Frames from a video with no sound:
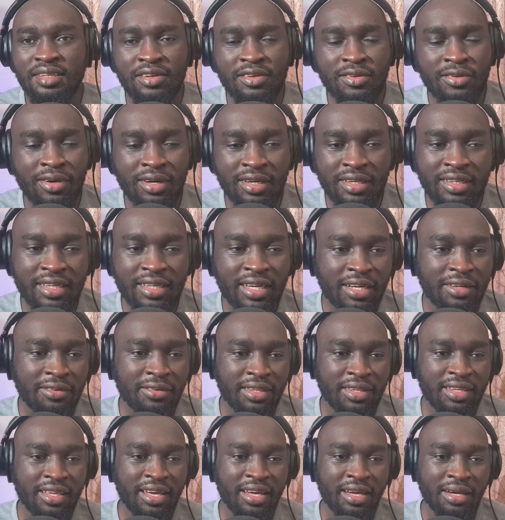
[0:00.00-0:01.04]
you are done
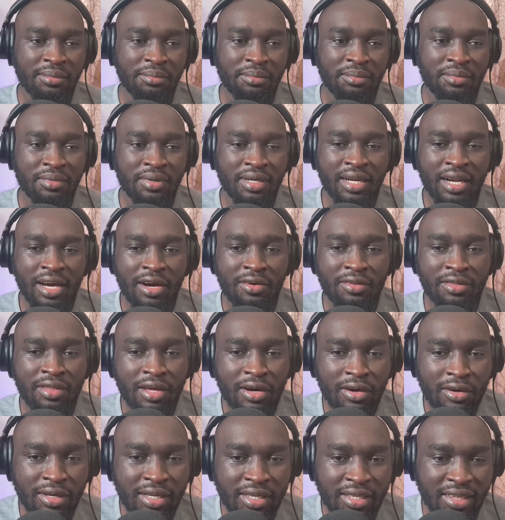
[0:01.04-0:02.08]
with them. Now, the
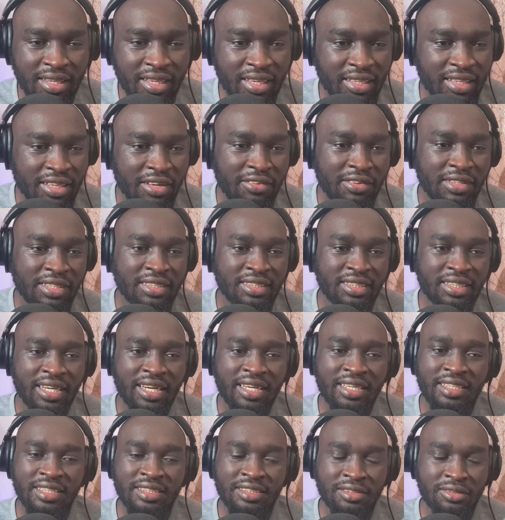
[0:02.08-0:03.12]
only thing they will try
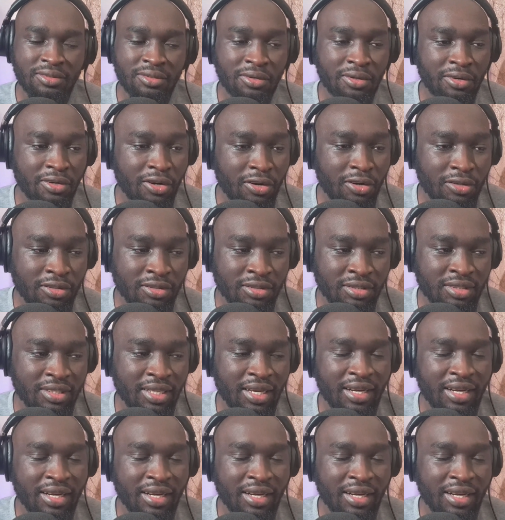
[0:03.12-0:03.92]
is to cross.